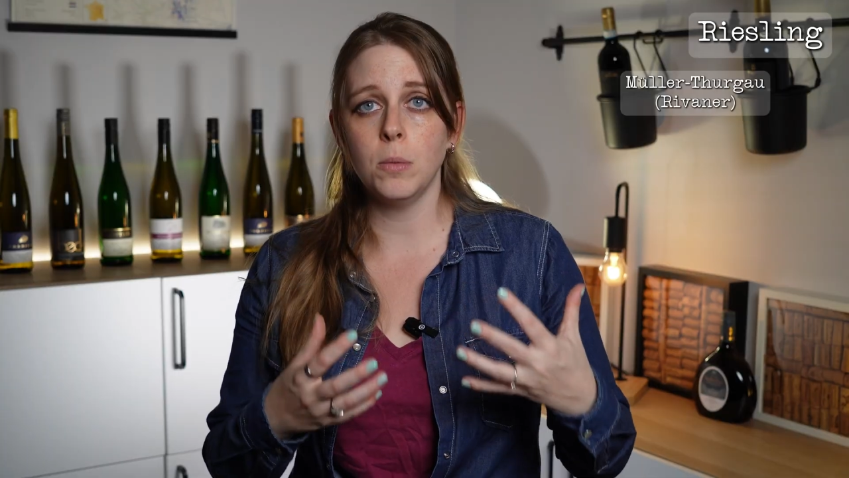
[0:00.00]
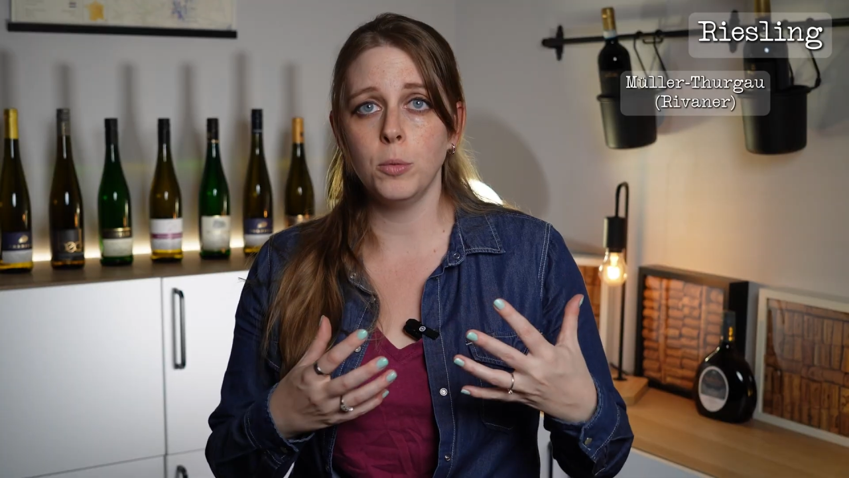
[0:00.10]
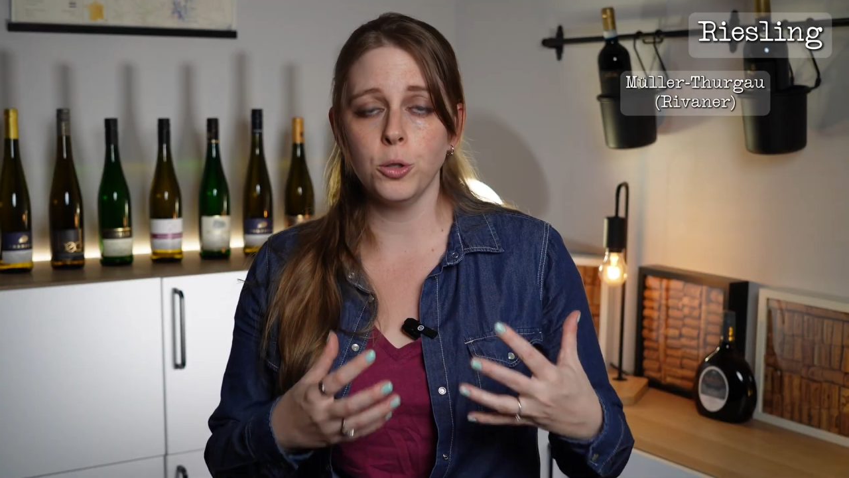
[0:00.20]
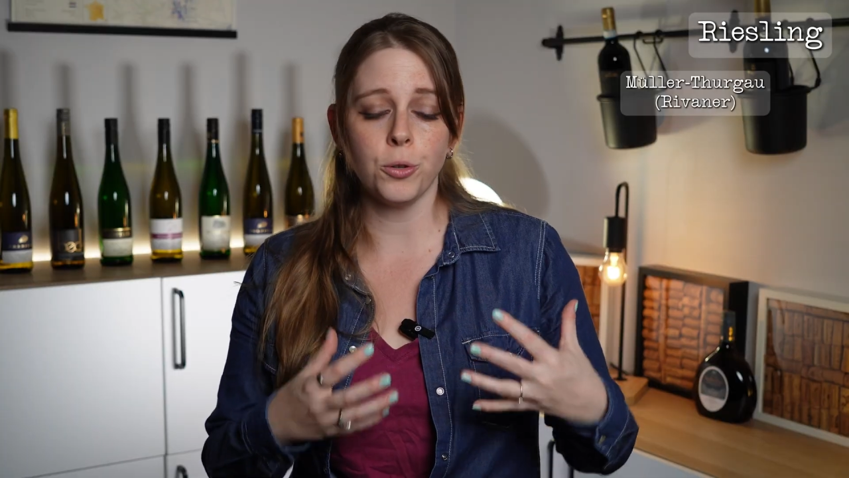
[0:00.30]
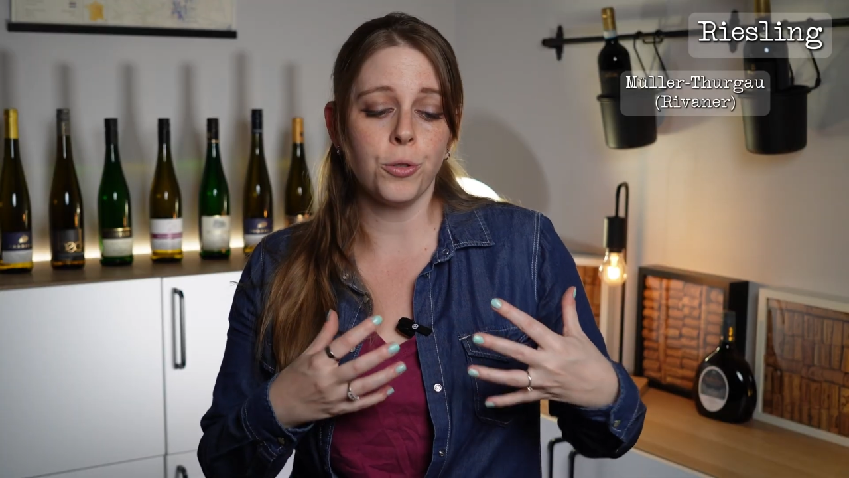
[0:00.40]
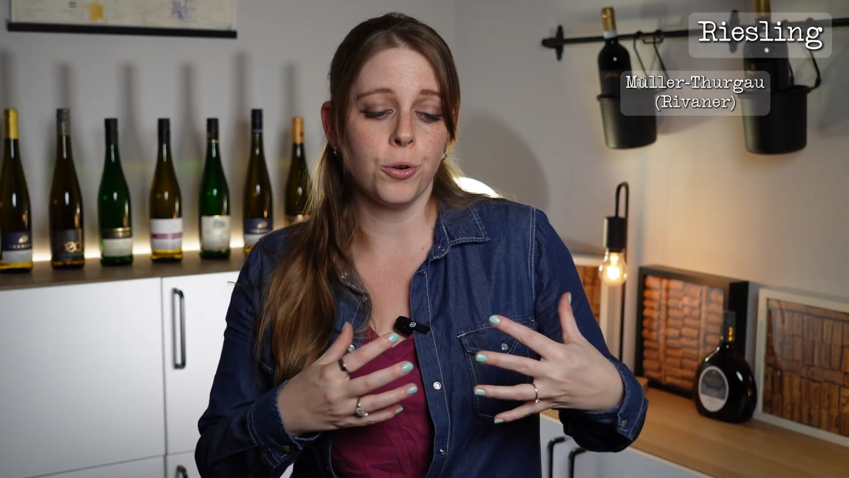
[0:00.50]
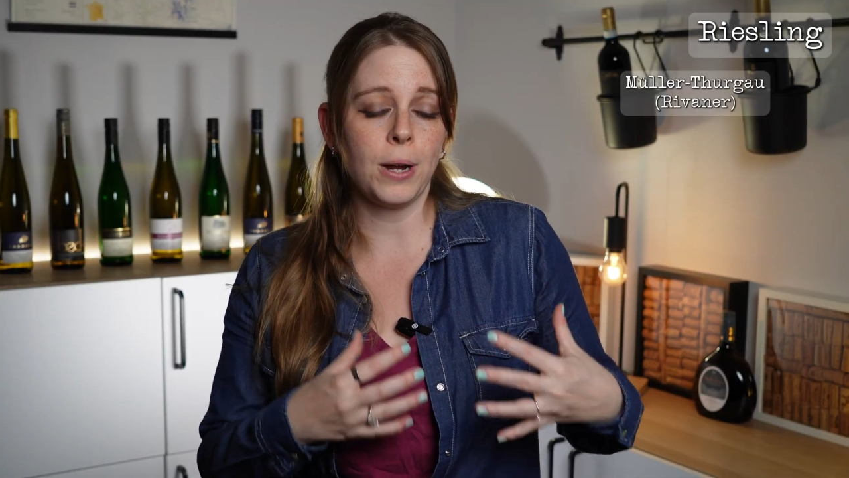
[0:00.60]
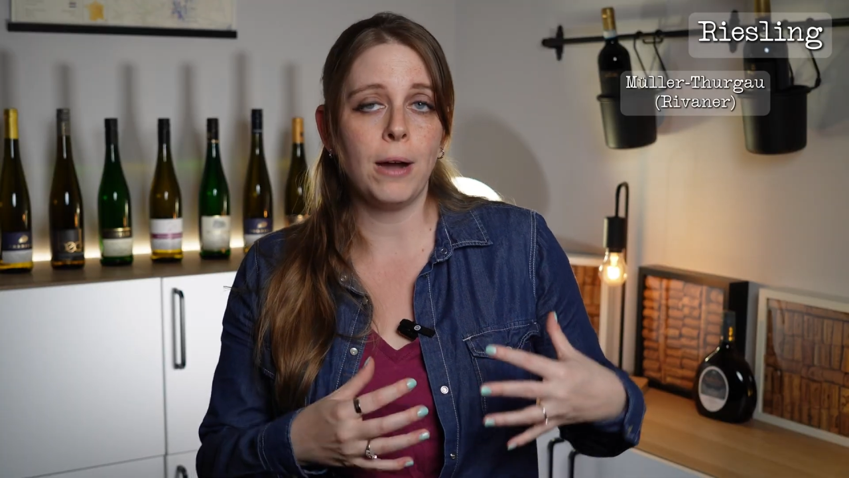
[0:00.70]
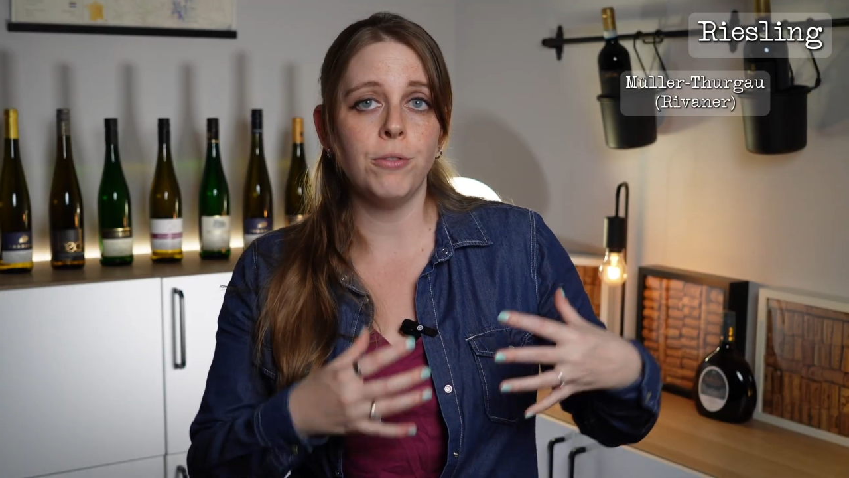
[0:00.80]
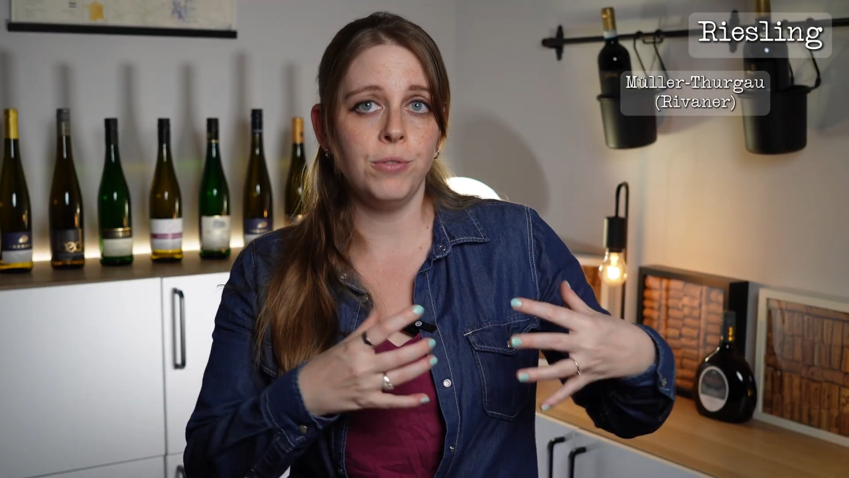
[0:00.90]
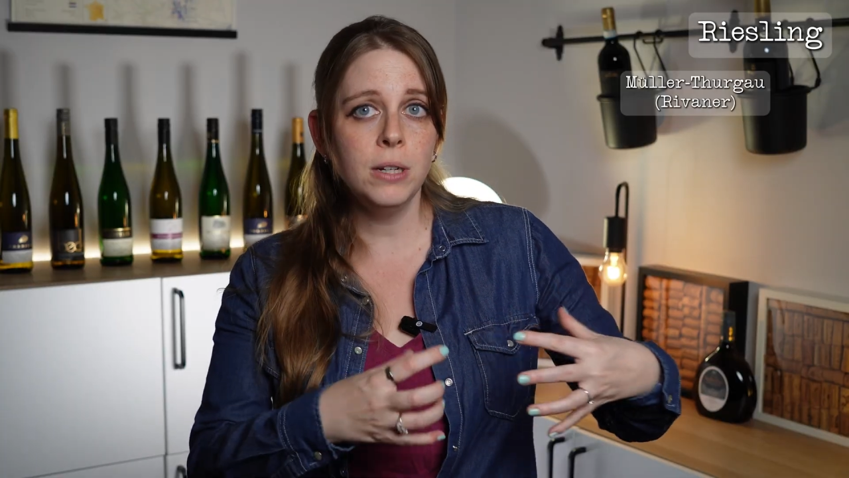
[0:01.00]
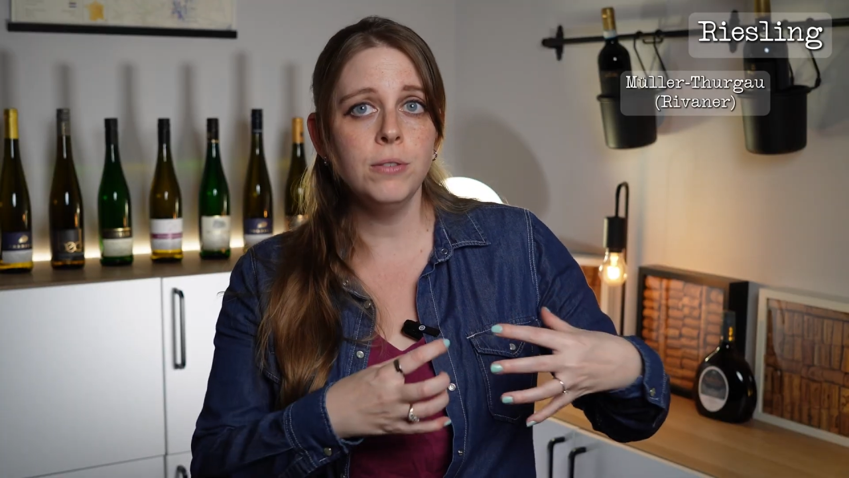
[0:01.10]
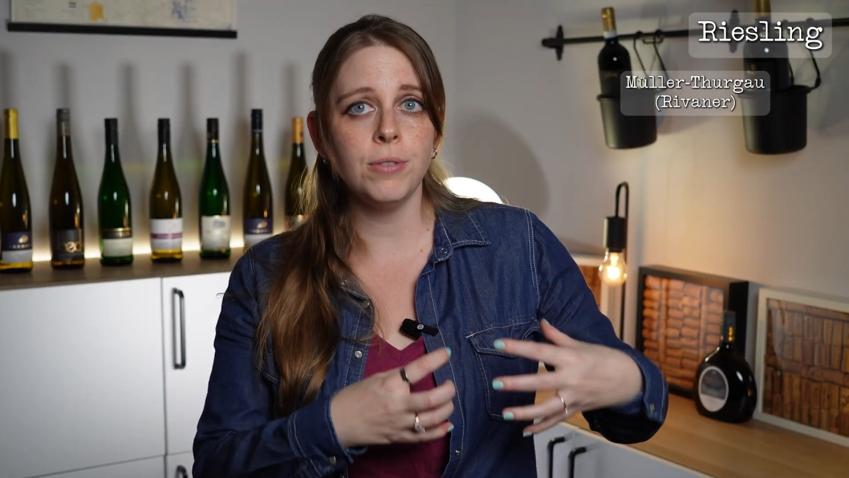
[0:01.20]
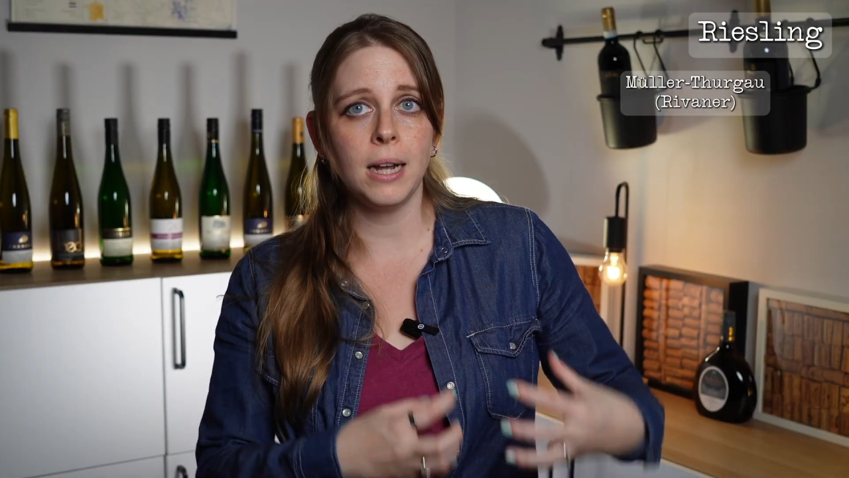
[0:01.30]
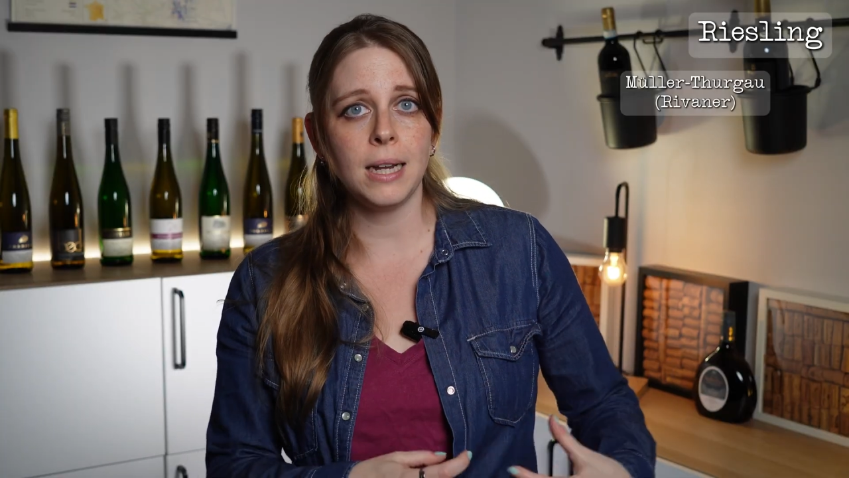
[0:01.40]
Müller-Thurgau
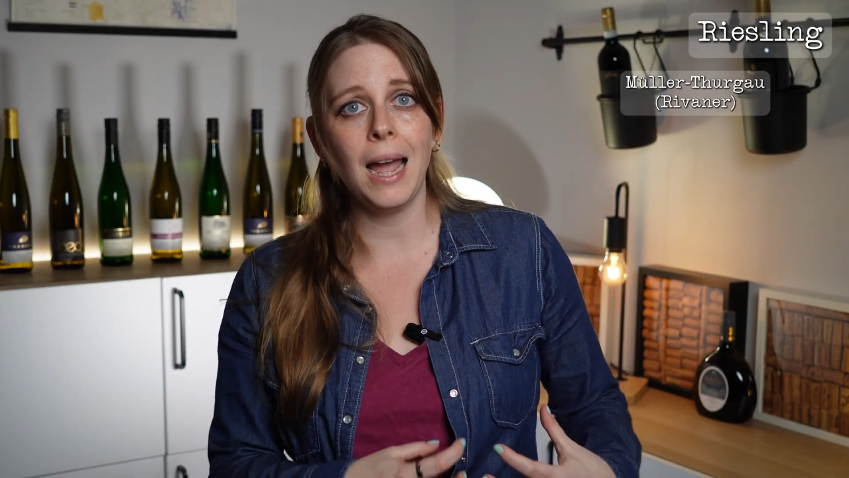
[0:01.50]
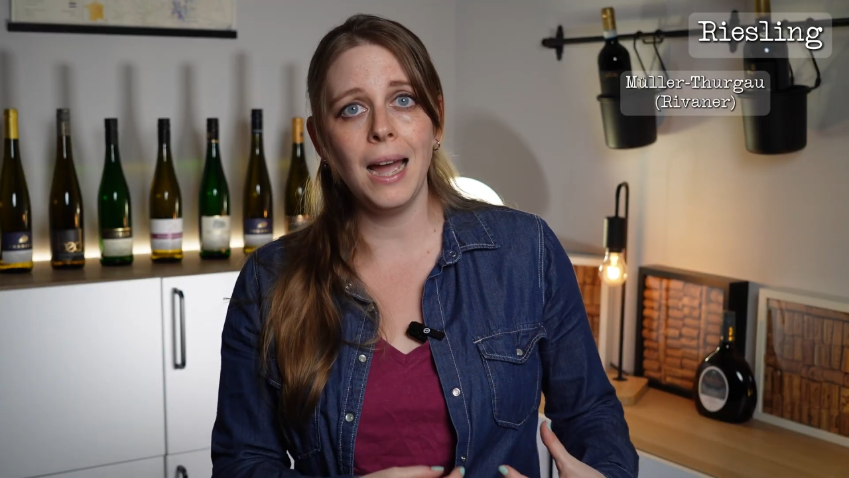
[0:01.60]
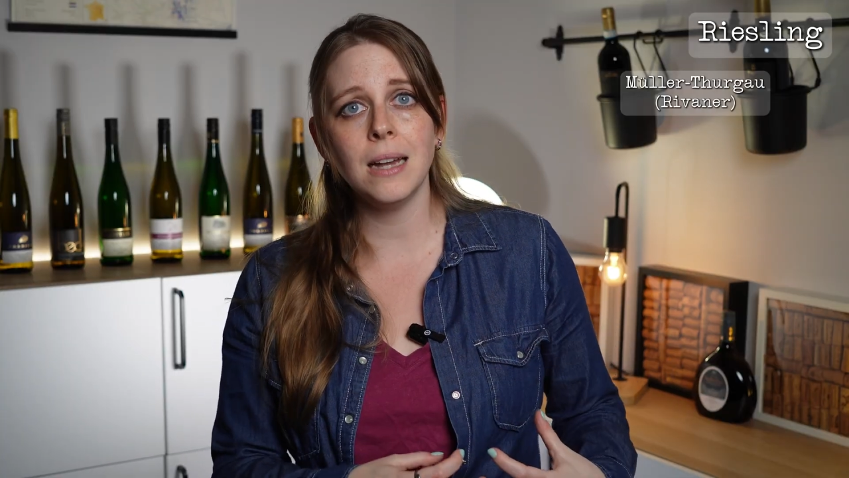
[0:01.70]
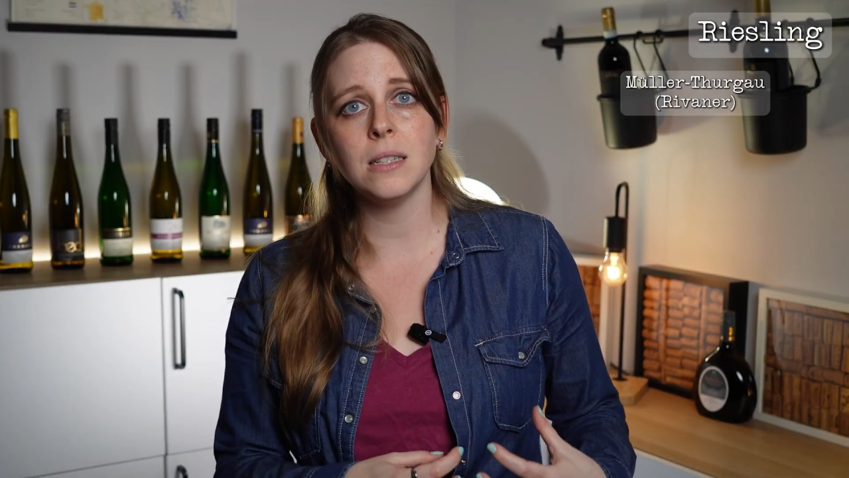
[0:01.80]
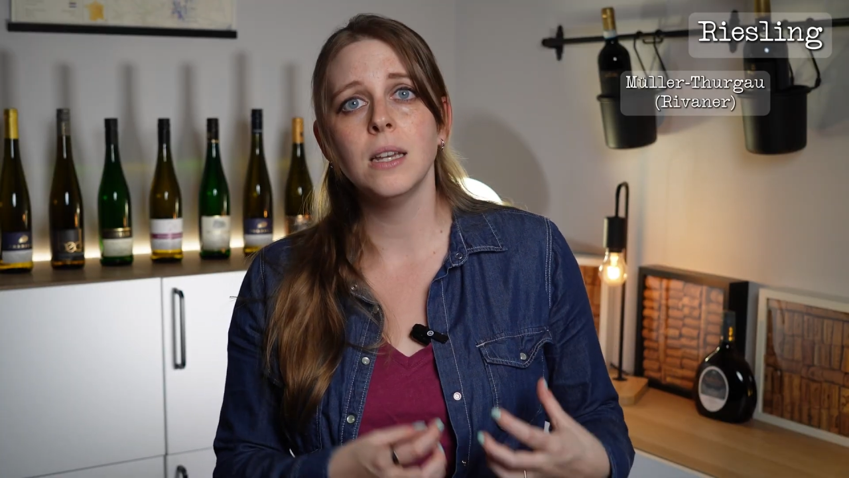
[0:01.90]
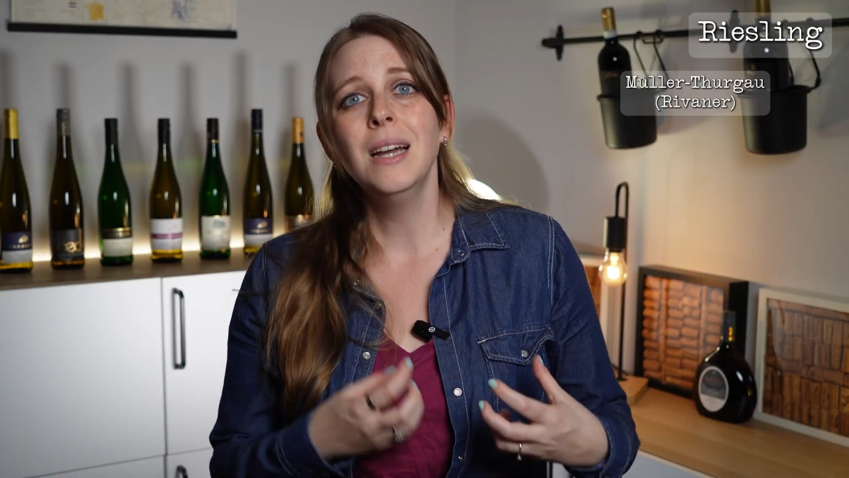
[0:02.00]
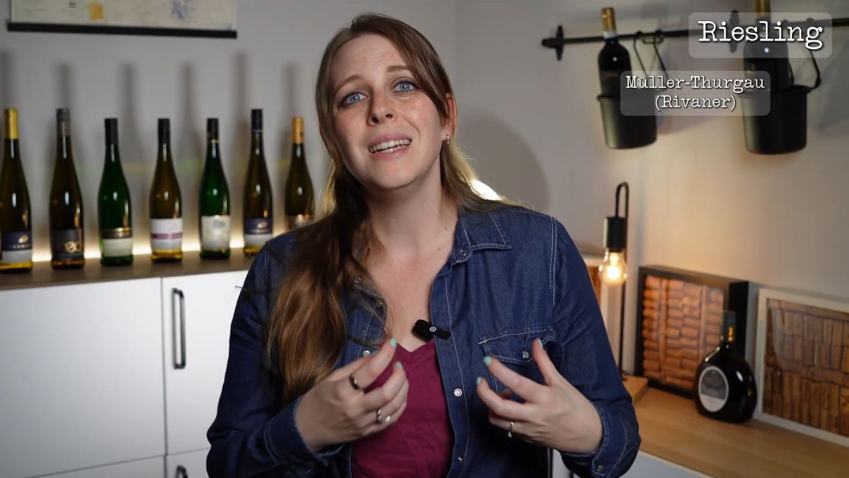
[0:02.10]
vinified as